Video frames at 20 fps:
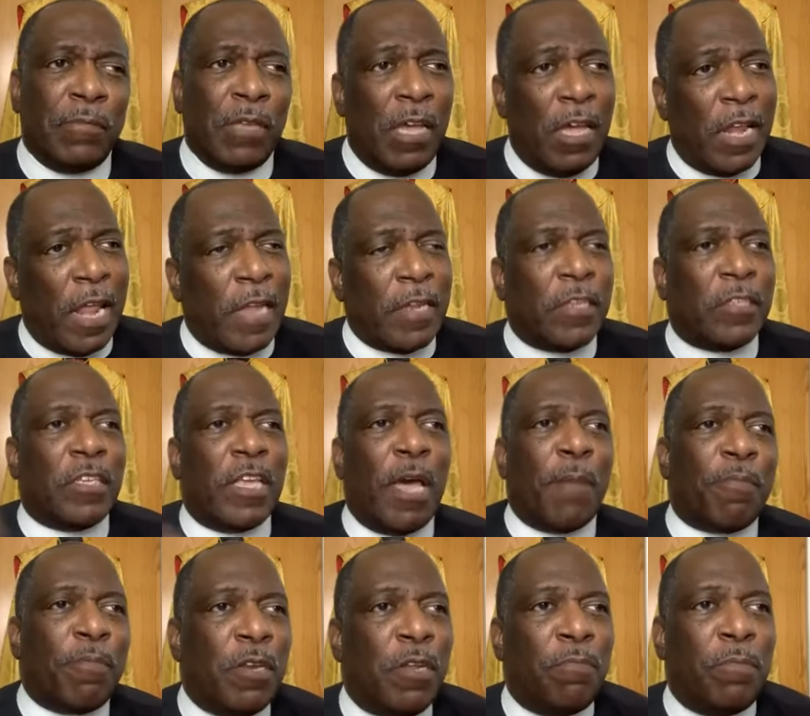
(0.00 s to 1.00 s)
And I just
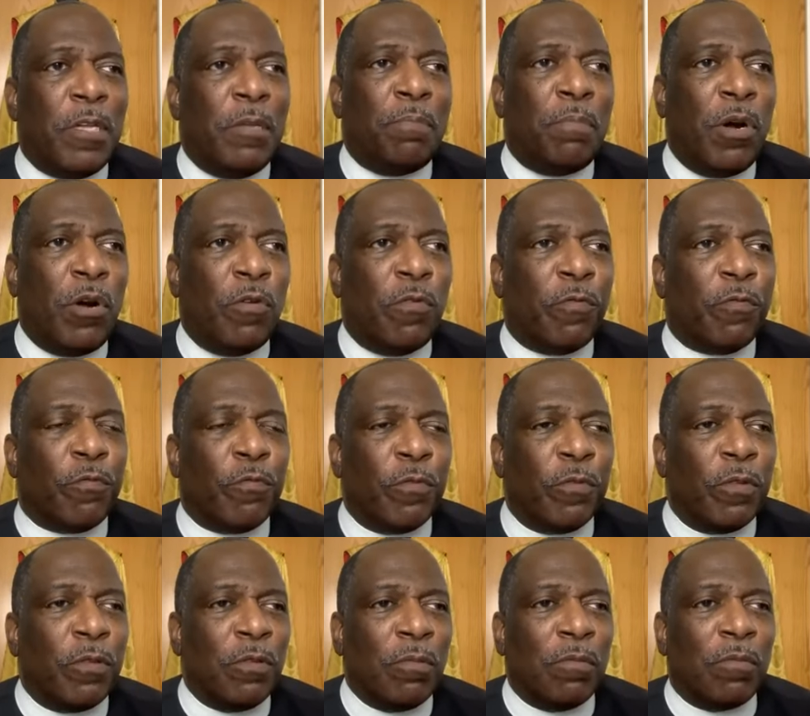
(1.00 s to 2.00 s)
happen to be both.
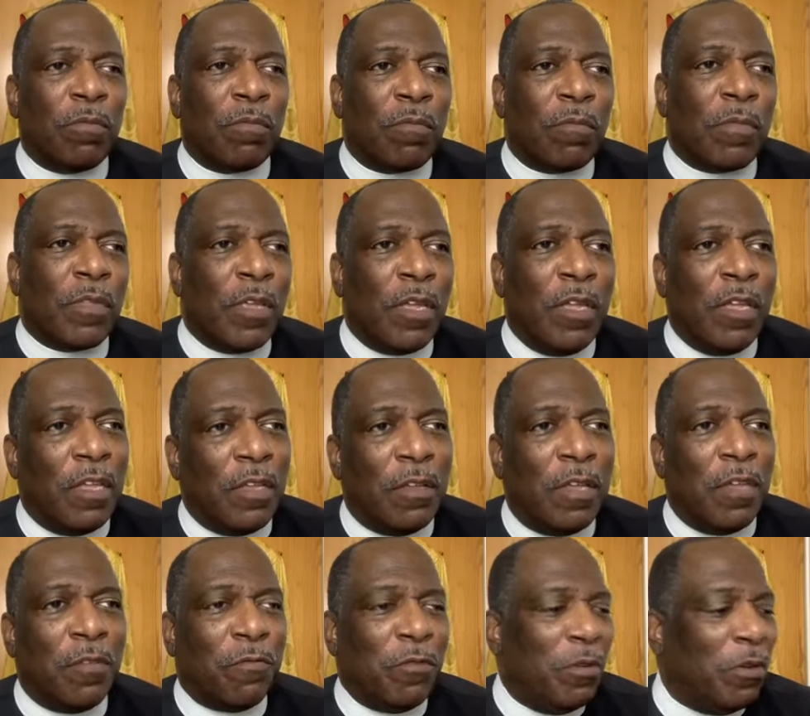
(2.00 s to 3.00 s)
And
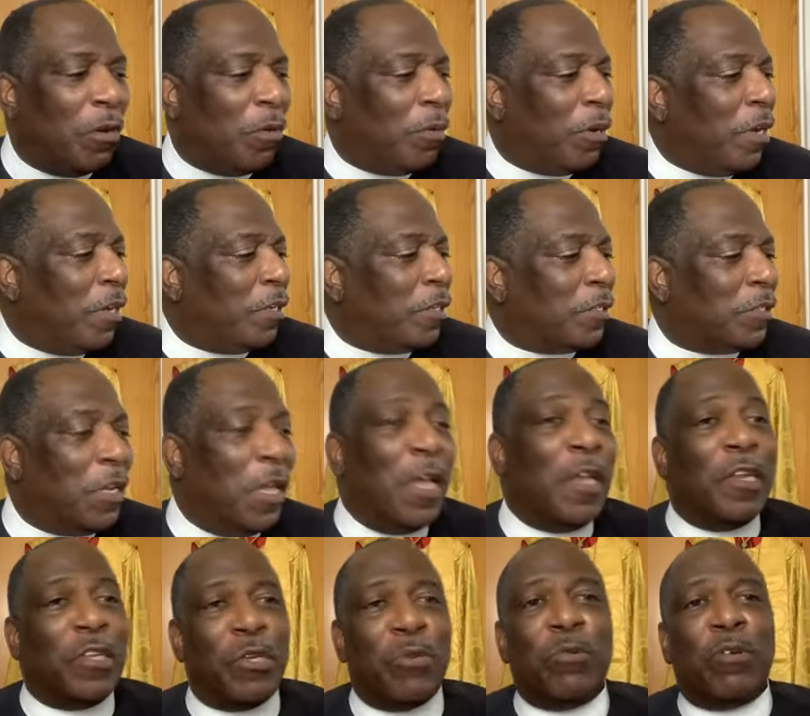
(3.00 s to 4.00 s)
if you don't
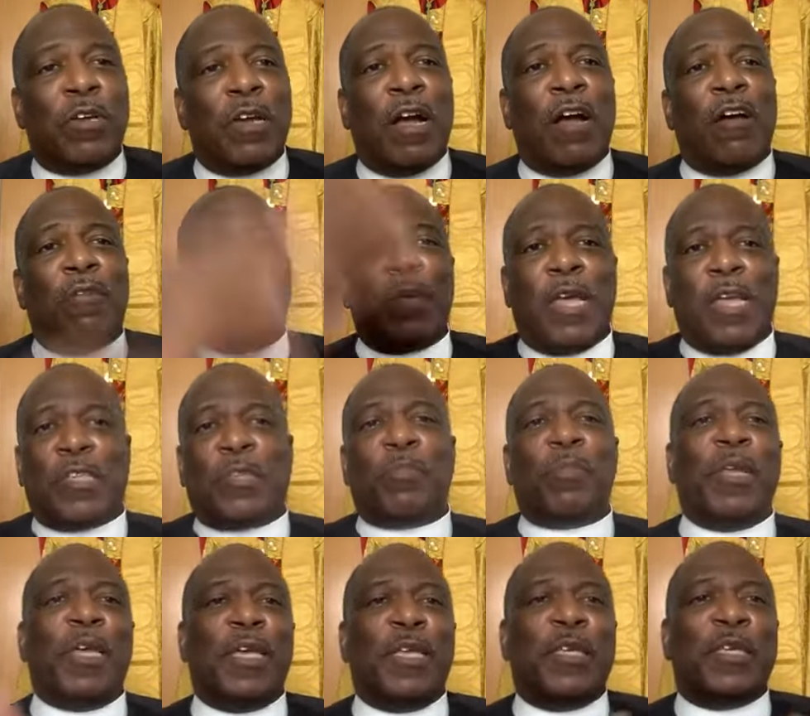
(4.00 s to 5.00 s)
understand it, you can call me and
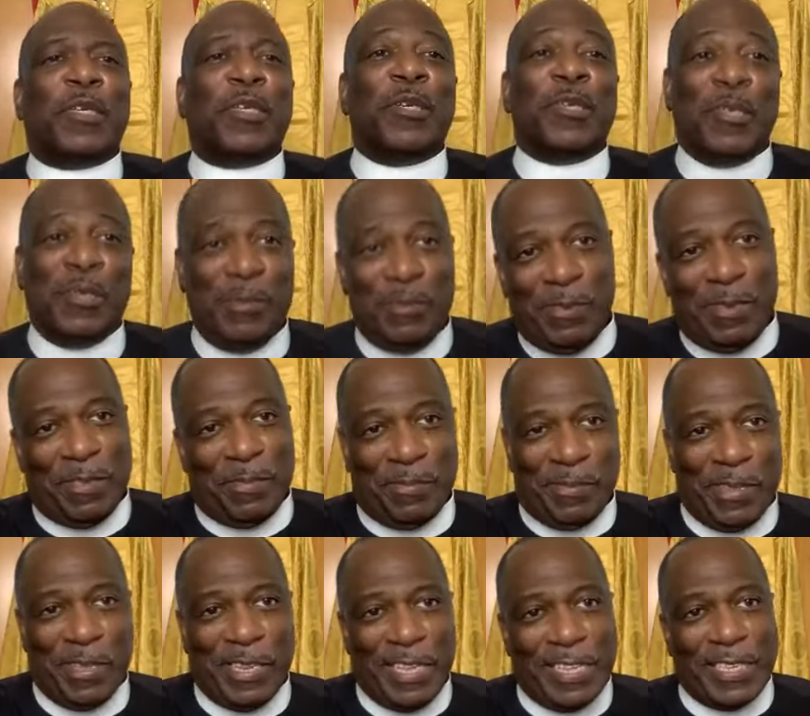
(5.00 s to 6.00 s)
explain it to you.
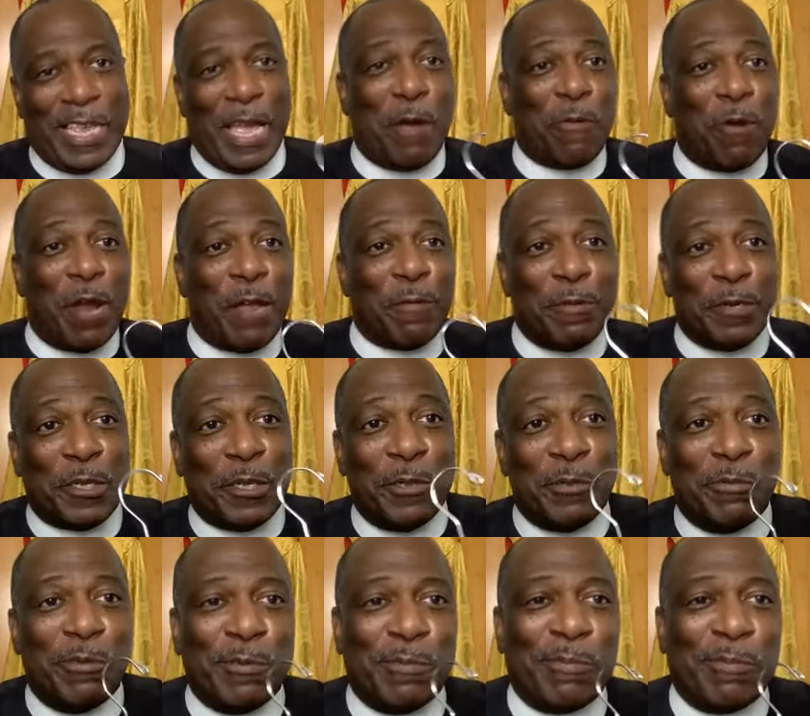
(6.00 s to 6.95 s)
That's all right with you.